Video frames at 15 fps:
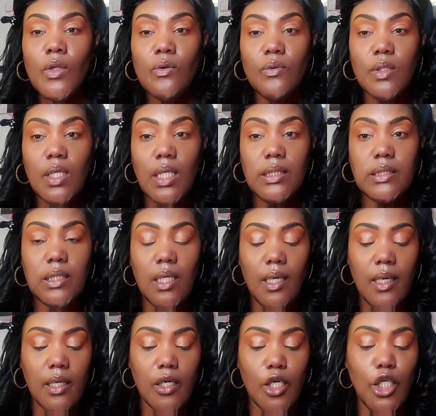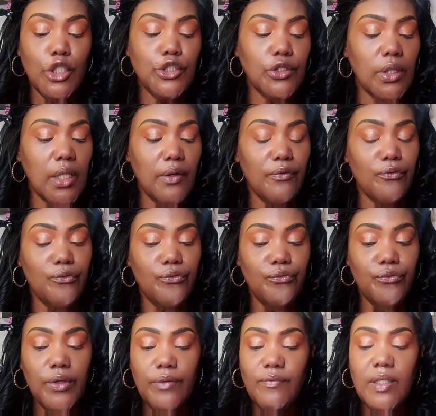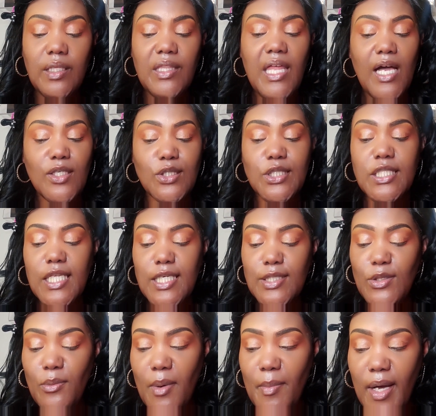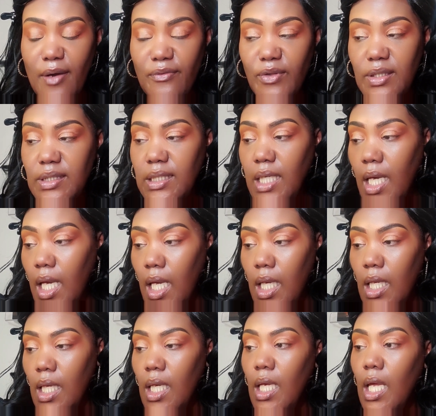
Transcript: When I say I got 150,000 things on my mind for today,